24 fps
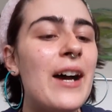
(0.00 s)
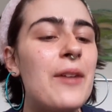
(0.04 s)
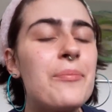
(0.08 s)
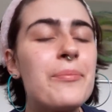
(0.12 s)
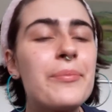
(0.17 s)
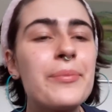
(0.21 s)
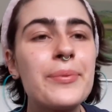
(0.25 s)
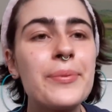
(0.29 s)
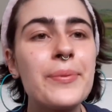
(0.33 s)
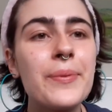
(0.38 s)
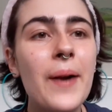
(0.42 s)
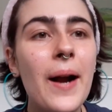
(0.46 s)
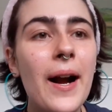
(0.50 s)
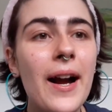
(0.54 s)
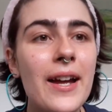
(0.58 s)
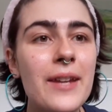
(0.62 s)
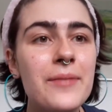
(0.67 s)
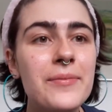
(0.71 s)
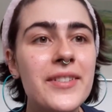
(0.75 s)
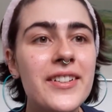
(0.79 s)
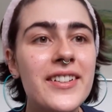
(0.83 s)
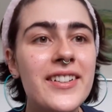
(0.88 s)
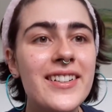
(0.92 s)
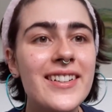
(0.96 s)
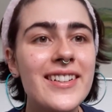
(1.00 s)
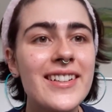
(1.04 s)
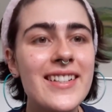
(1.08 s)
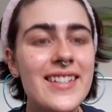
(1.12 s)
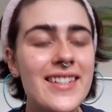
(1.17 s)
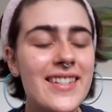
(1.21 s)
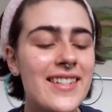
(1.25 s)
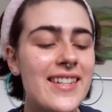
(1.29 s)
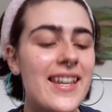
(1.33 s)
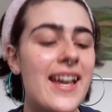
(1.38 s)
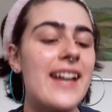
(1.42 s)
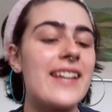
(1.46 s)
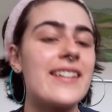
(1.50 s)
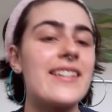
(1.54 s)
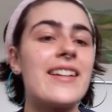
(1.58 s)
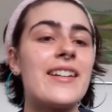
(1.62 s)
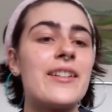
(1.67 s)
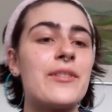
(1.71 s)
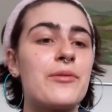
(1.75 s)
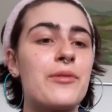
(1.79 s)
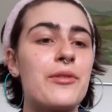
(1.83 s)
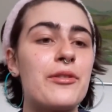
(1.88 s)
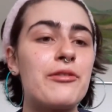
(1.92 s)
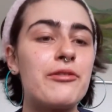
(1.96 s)
primer, set
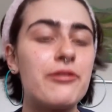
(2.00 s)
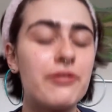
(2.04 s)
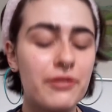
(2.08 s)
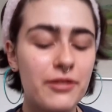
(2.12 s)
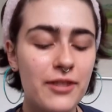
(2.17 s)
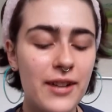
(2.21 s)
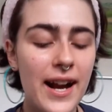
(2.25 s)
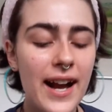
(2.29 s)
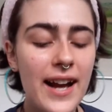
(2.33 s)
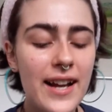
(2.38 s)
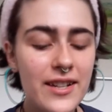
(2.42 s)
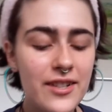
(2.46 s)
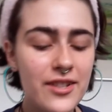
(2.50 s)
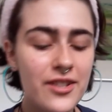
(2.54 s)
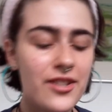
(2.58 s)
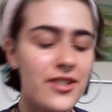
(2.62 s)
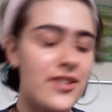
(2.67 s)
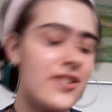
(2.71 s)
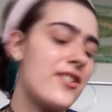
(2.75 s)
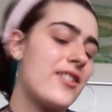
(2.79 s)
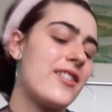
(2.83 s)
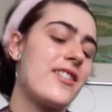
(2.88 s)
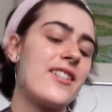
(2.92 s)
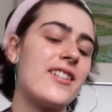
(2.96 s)
and refresh,